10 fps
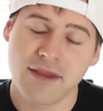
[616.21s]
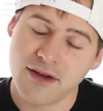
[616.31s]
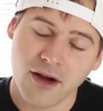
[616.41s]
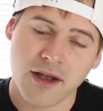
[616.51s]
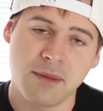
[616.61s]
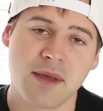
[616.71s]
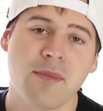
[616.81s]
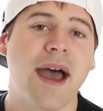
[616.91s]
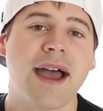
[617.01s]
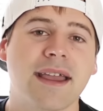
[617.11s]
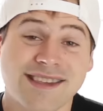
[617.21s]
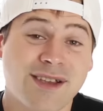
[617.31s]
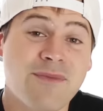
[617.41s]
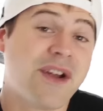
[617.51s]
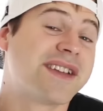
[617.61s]
They're all coming back. So
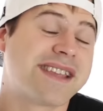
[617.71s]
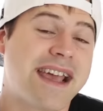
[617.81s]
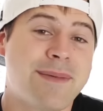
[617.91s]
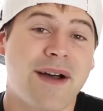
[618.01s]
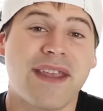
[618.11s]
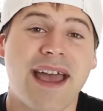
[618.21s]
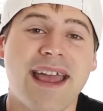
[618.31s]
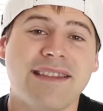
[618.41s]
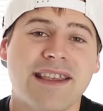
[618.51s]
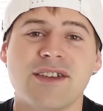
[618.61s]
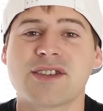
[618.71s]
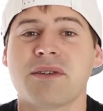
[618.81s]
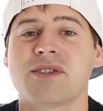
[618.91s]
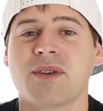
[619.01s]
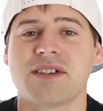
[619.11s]
I'm very excited about that, and thank you so
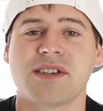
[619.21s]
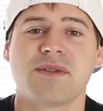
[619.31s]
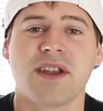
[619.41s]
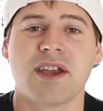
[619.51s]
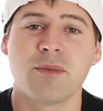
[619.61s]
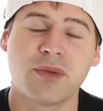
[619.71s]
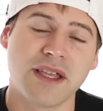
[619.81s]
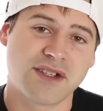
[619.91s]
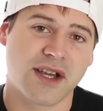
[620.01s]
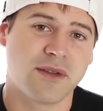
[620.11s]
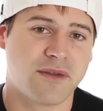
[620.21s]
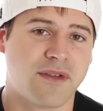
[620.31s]
much for watching this video. Please share with your